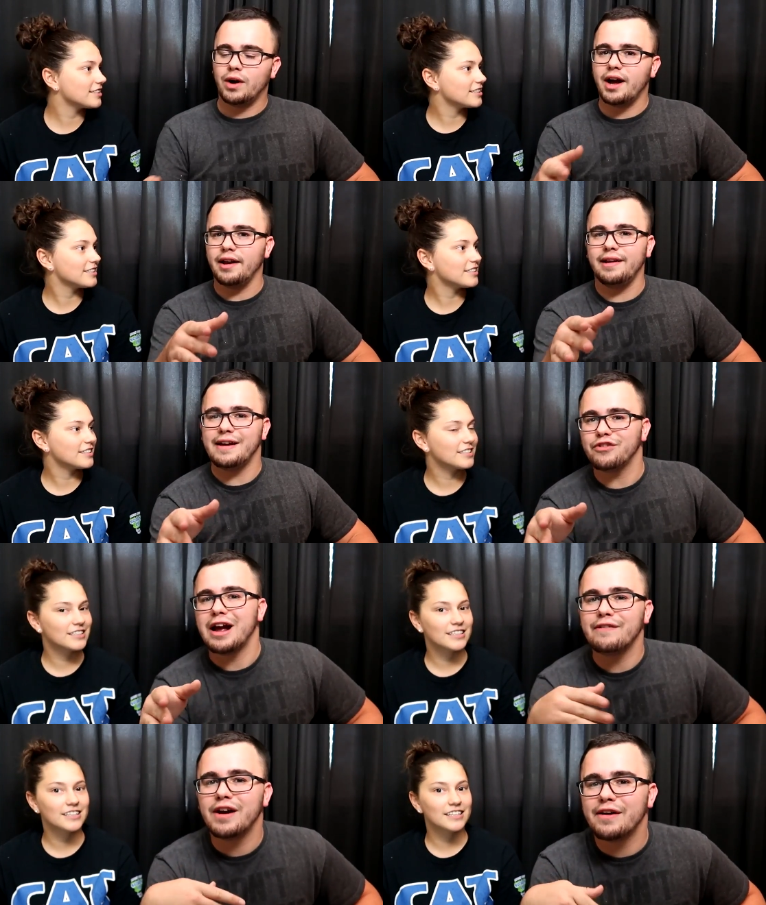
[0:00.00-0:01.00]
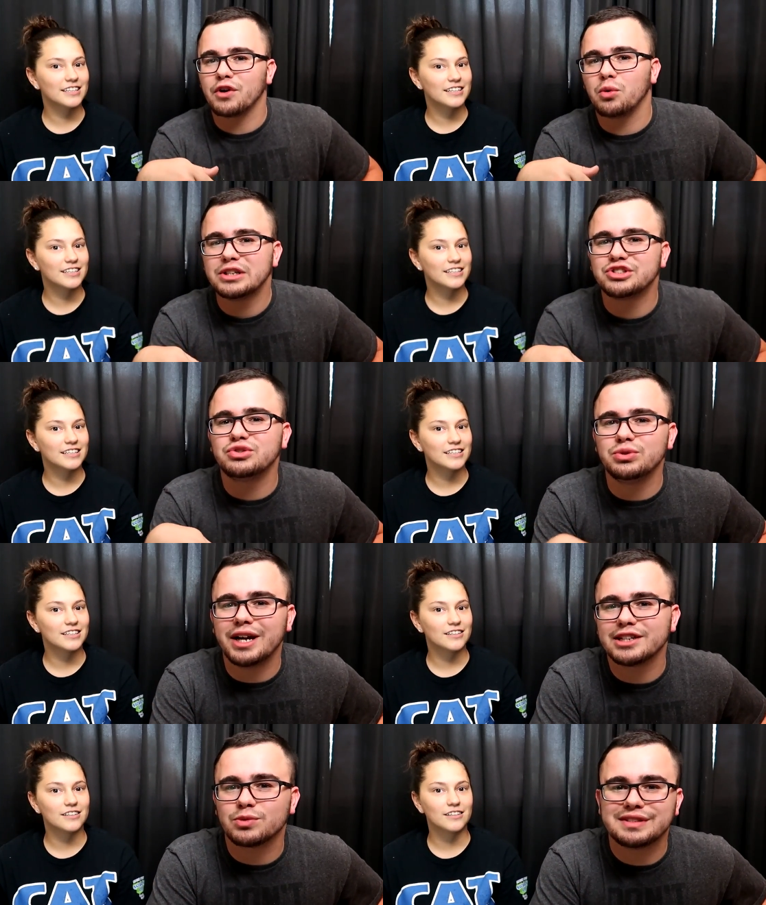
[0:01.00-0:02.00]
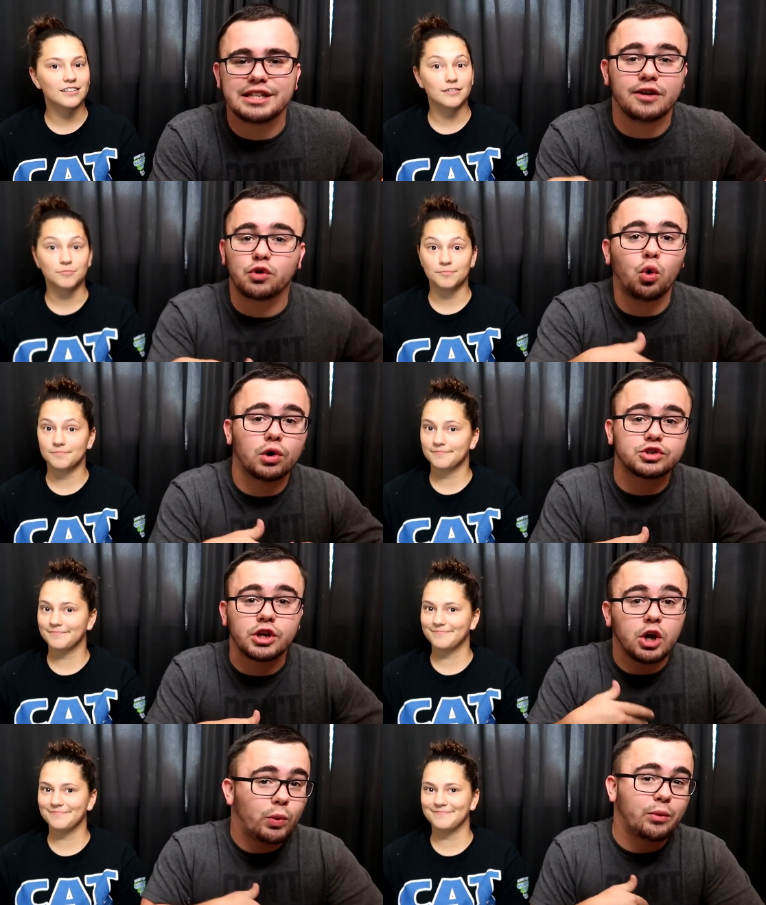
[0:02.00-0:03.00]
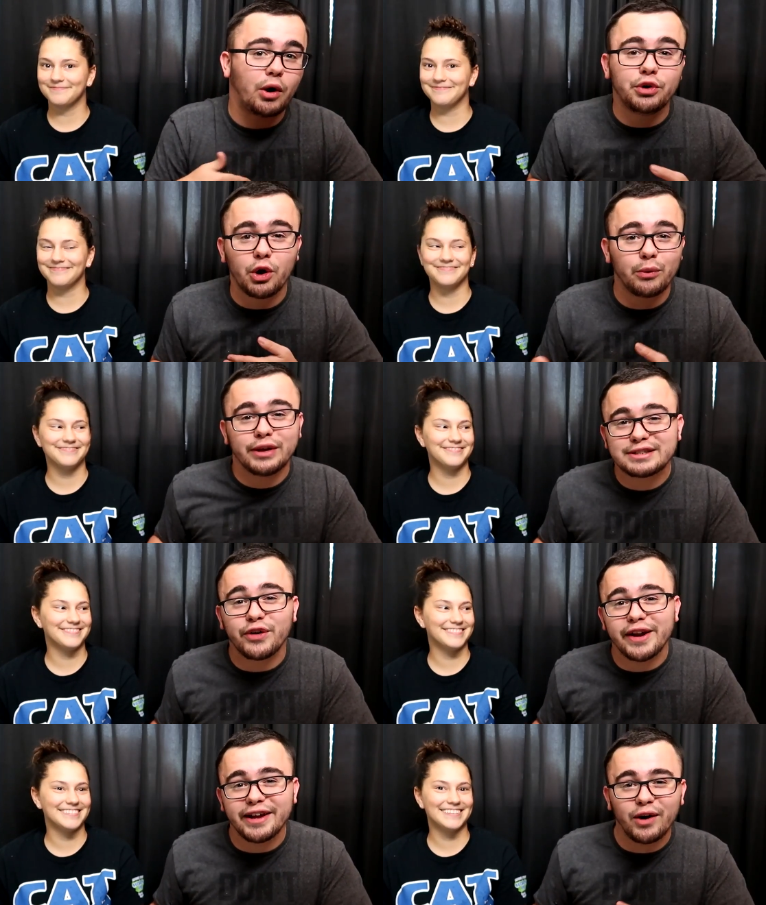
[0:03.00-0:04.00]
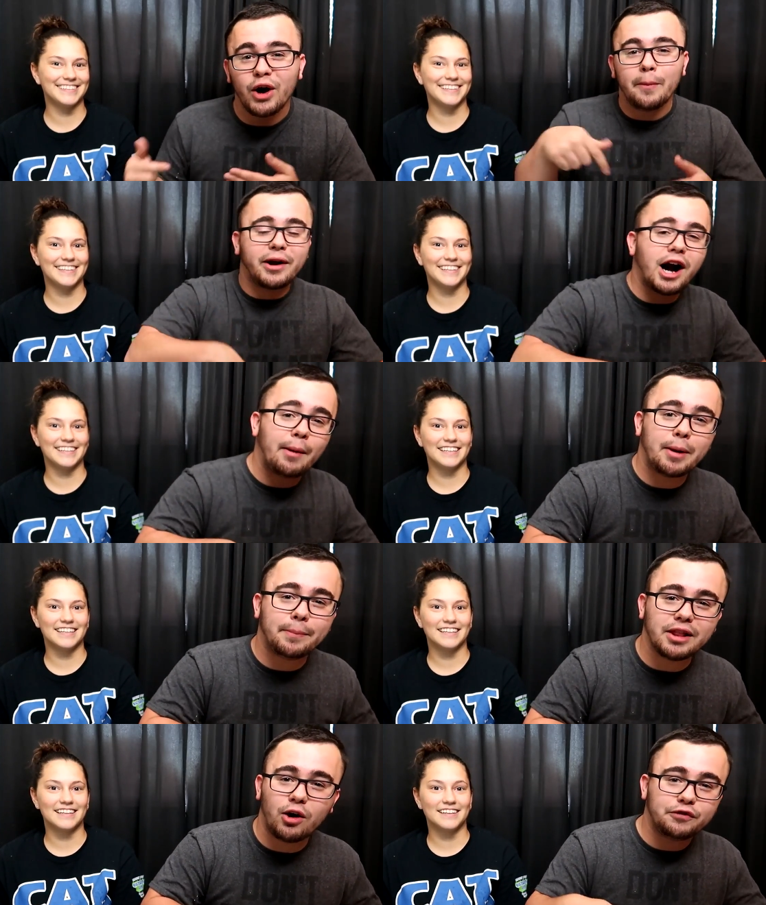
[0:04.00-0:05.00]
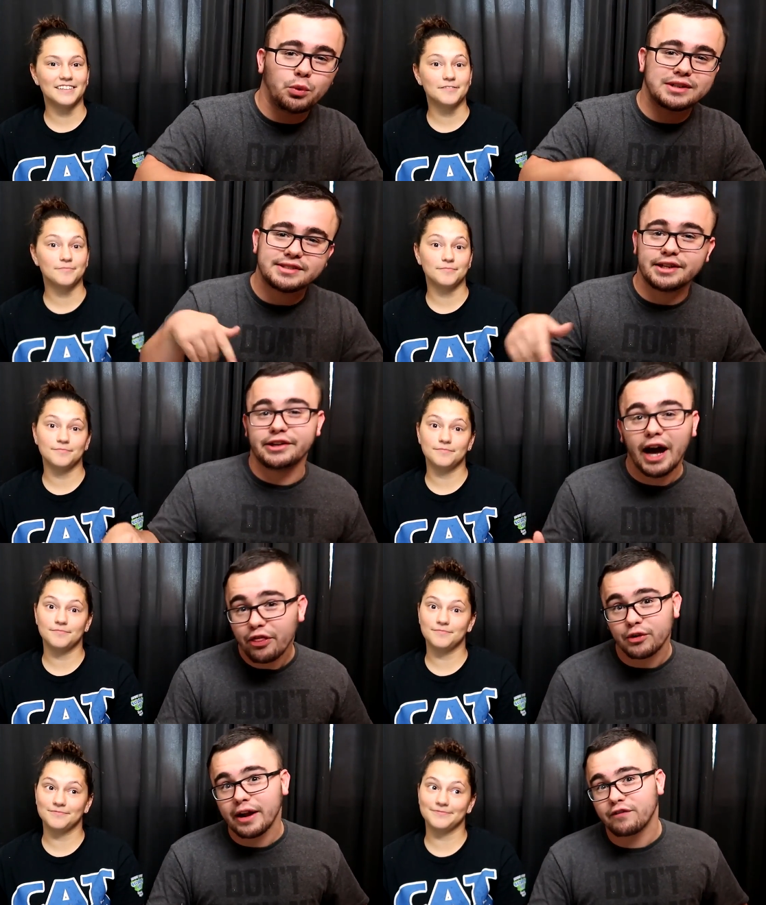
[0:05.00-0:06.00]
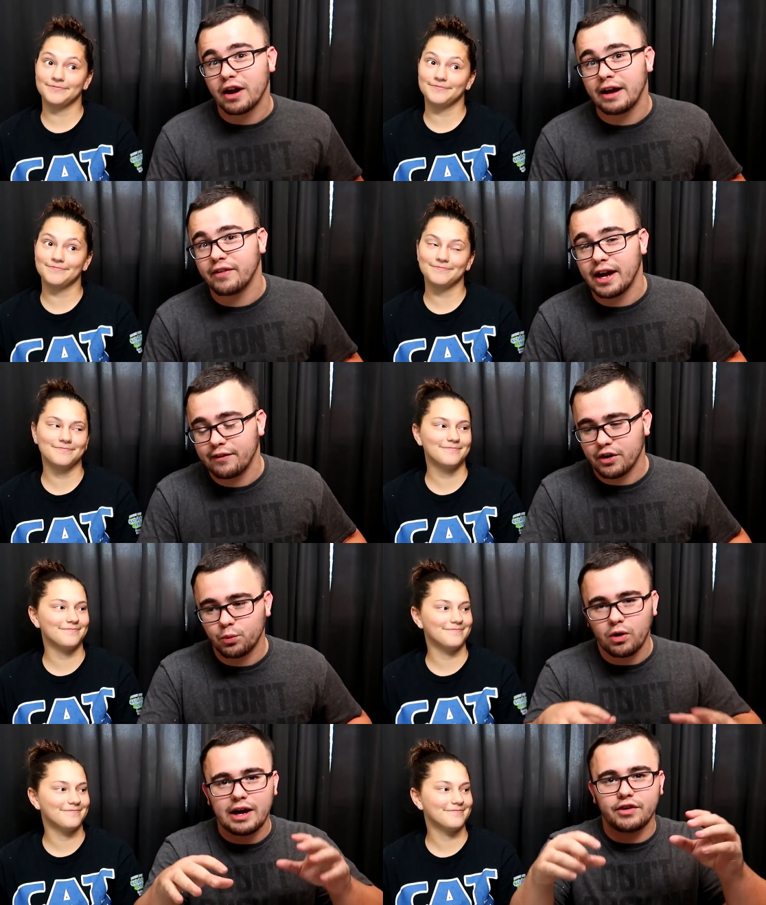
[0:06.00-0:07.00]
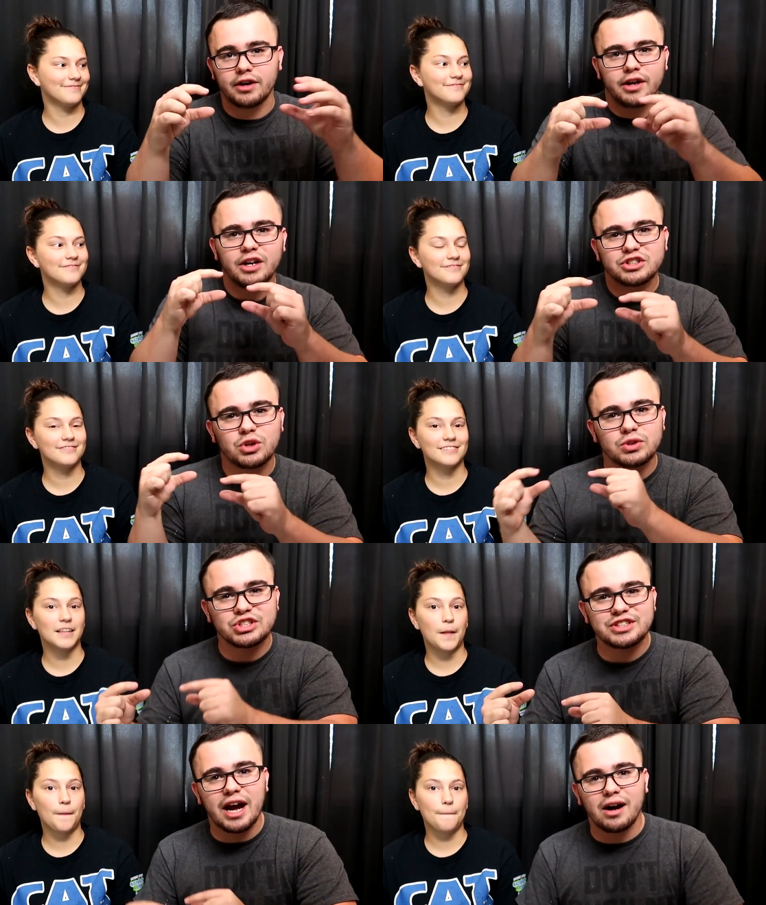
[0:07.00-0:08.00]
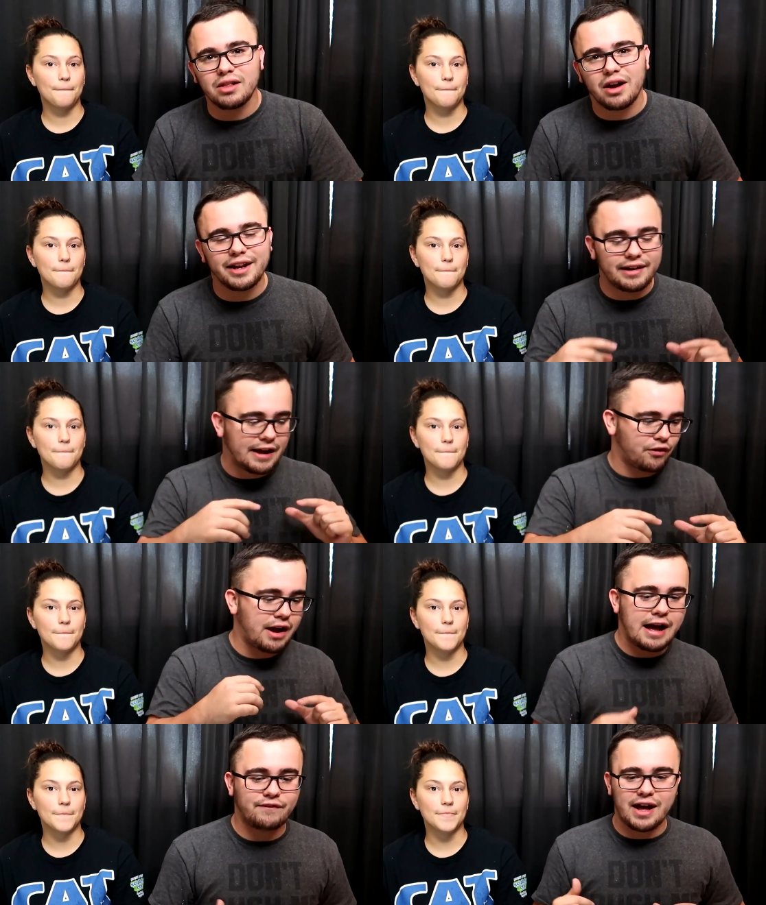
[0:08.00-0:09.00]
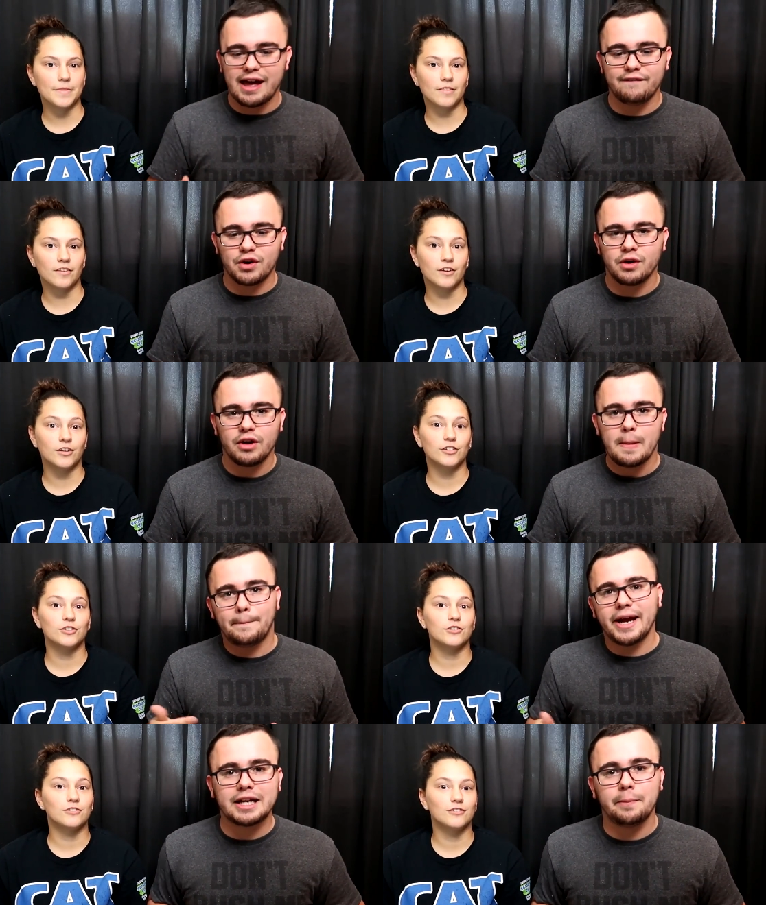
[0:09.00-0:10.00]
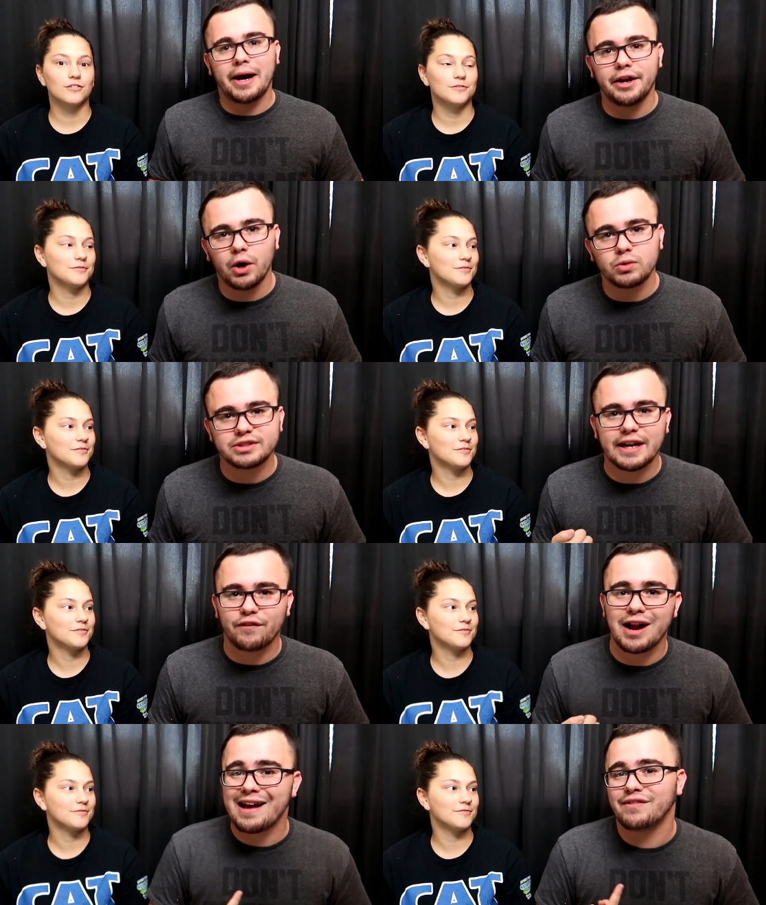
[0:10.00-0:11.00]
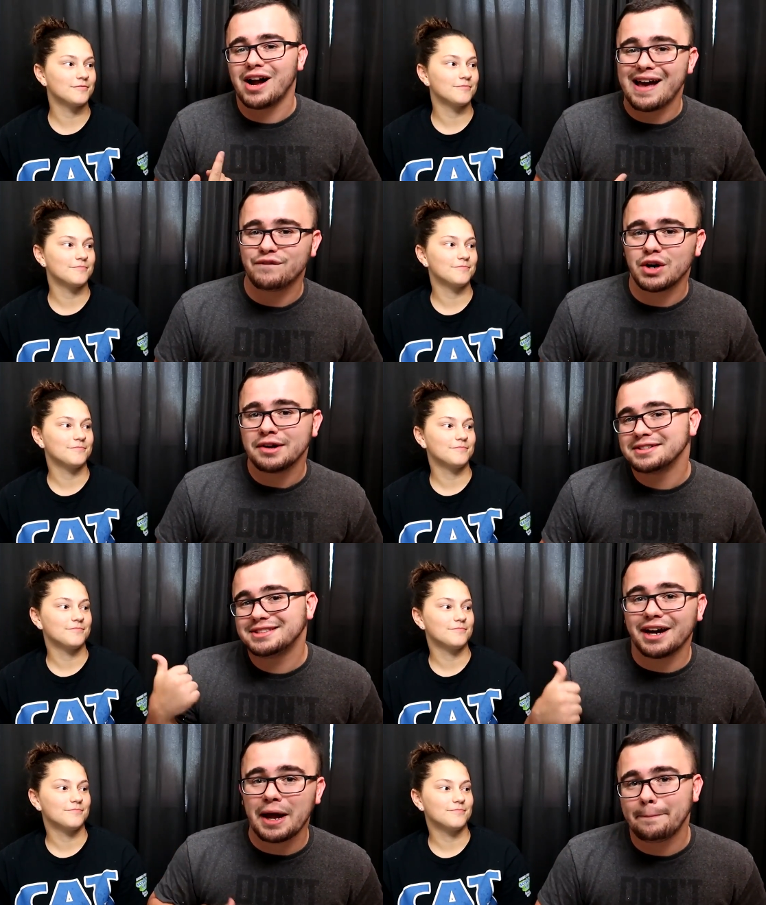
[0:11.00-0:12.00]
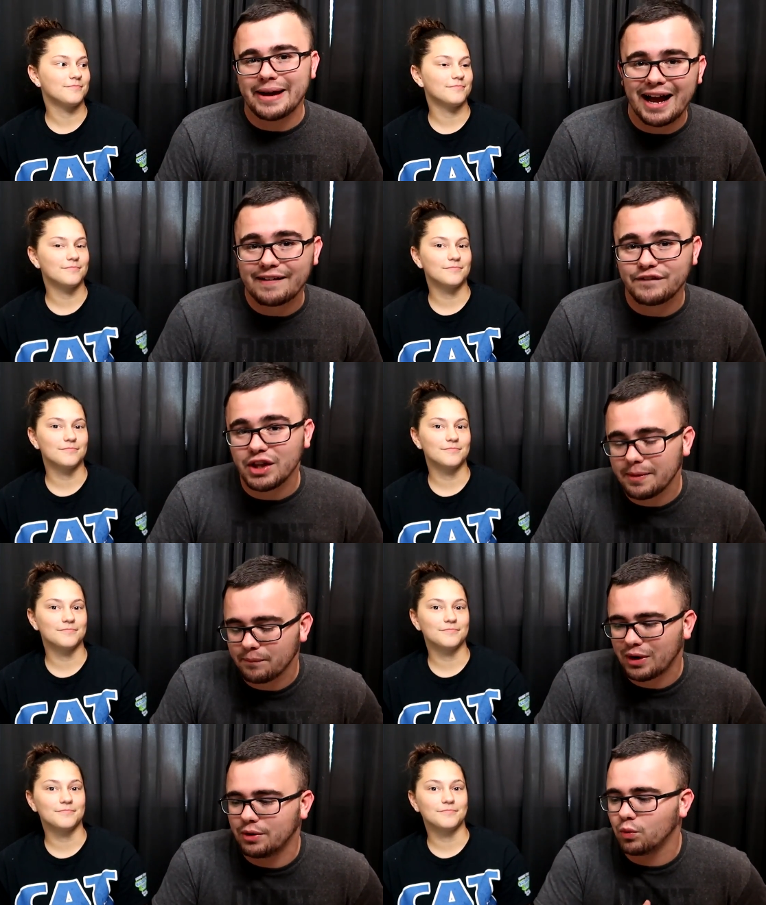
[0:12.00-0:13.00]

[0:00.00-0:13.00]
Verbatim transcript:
Speaker 1: What kind of never have I ever questions do you guys want to see? Of course, we won't know in this video, but comment below if you want to see another never have I ever, and we'll have a certain style on it. Never have I ever picked my nose. Never have I ever done a backflip. Wait,